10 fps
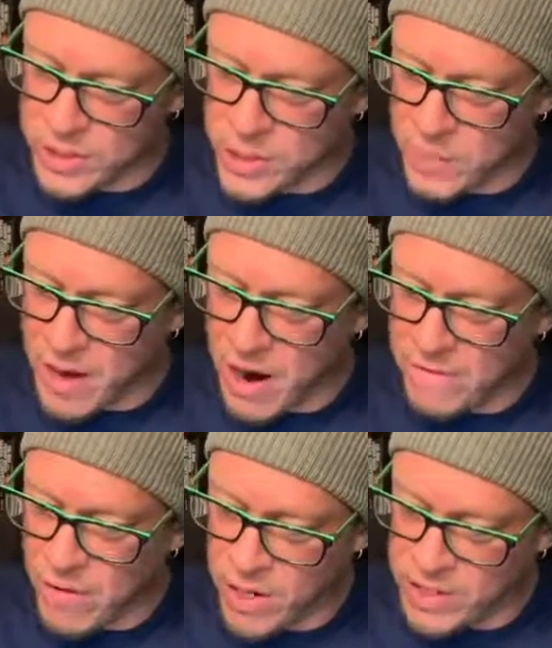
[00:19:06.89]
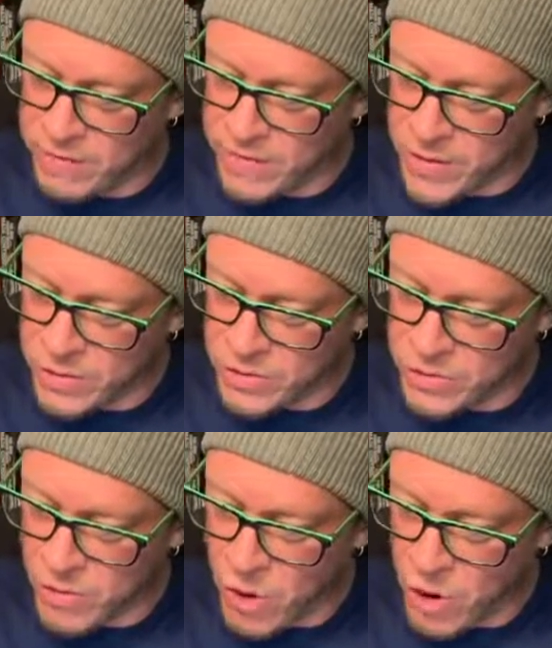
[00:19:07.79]
despite our vaunted failure
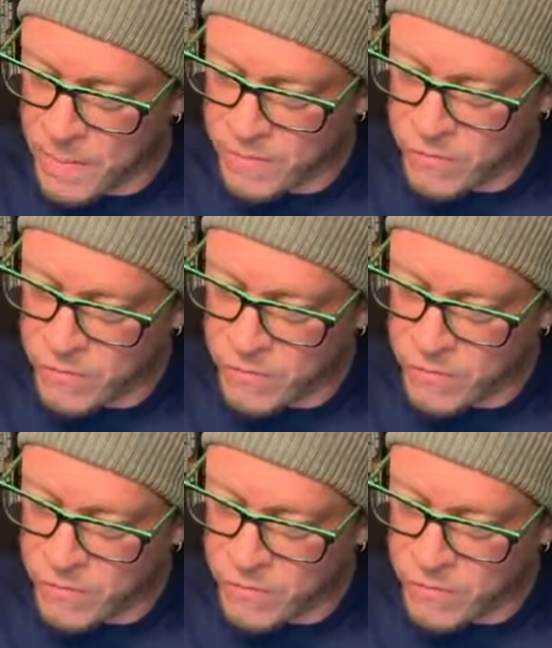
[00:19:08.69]
to arm our